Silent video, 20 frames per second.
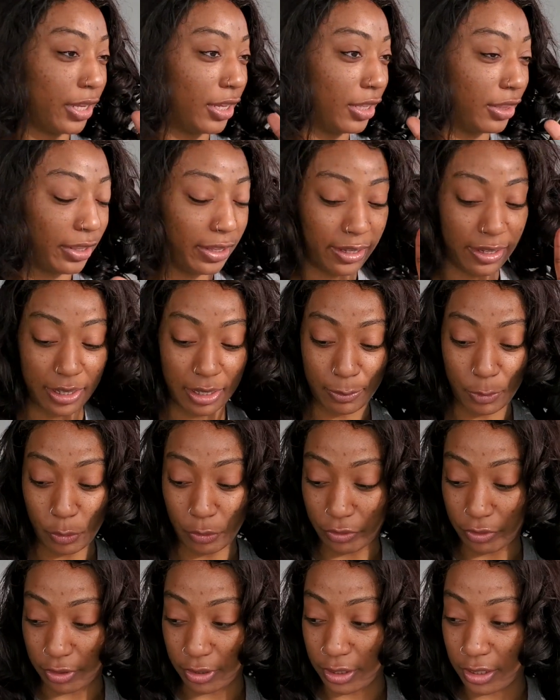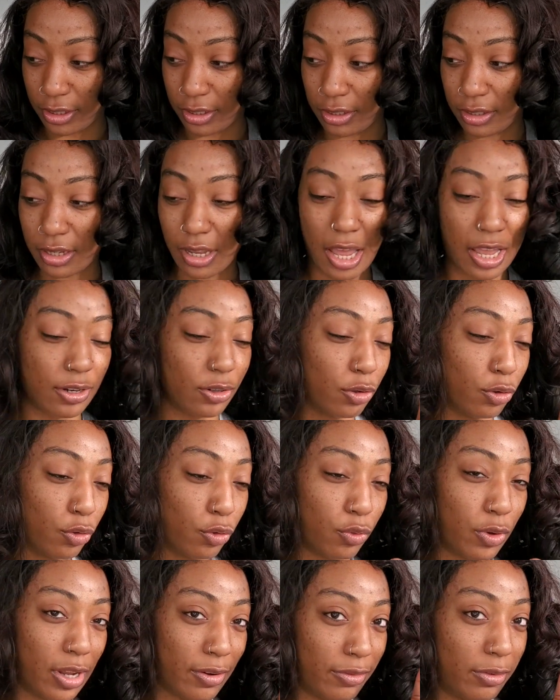Like, I'm over it. I know
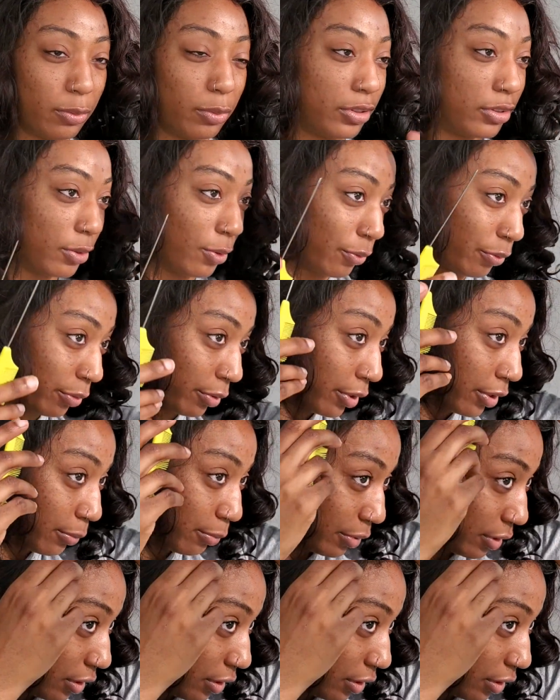everyone's over it, but